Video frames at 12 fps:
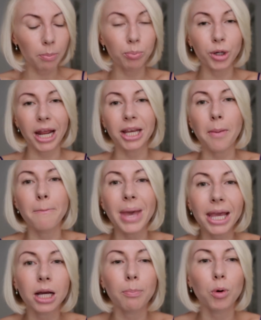put any
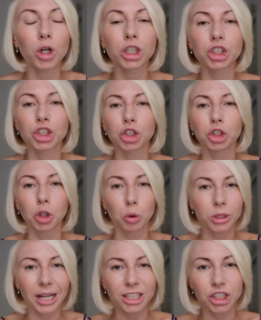makeup on it. Just
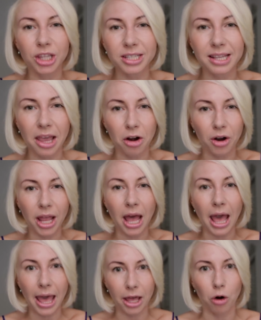don't touch this area
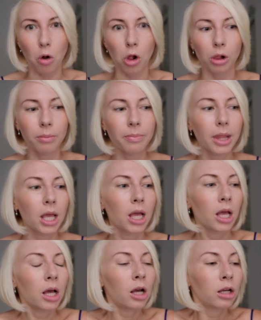at all.
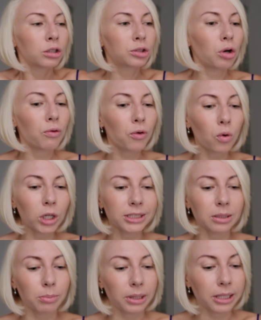So of course
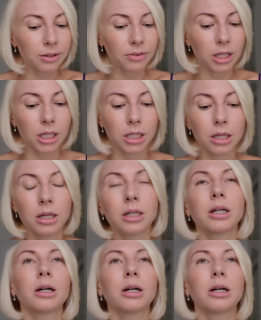I'm leaving,